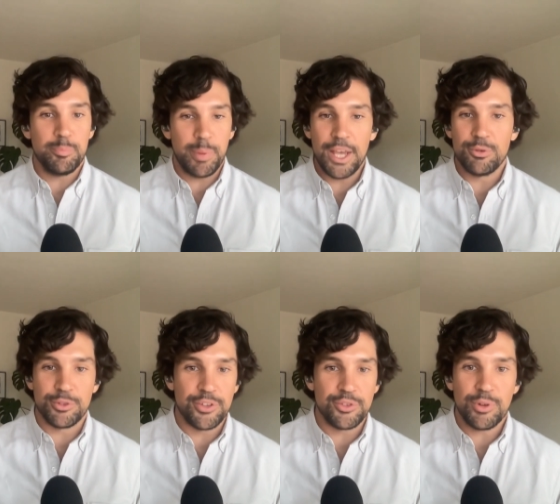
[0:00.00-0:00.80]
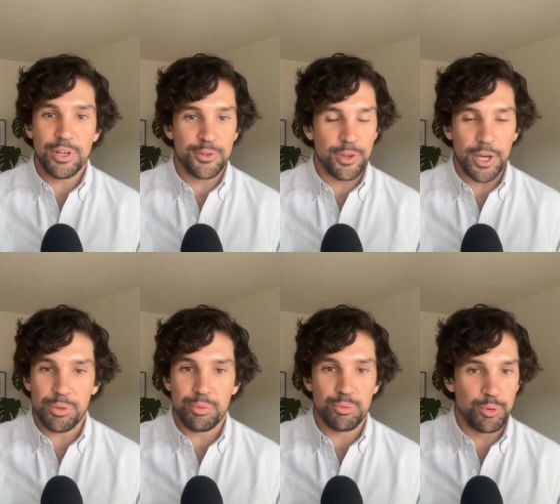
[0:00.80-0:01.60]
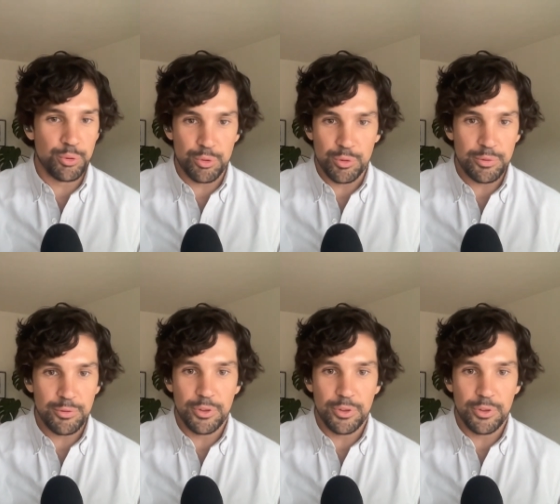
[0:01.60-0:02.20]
paid retention rates are like through the roof.